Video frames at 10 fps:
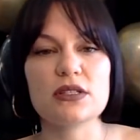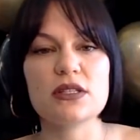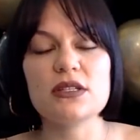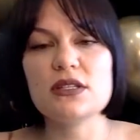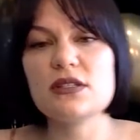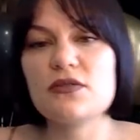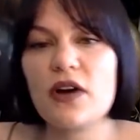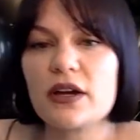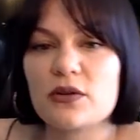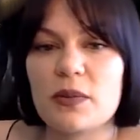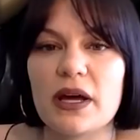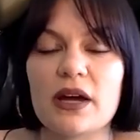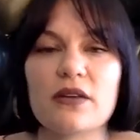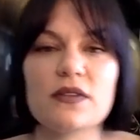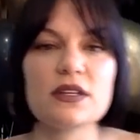This is a vinyl player,
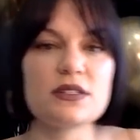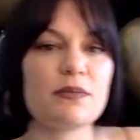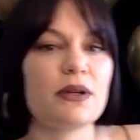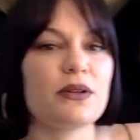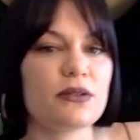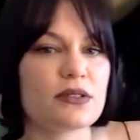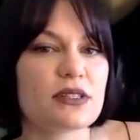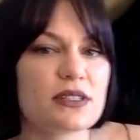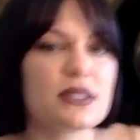and these are balloons that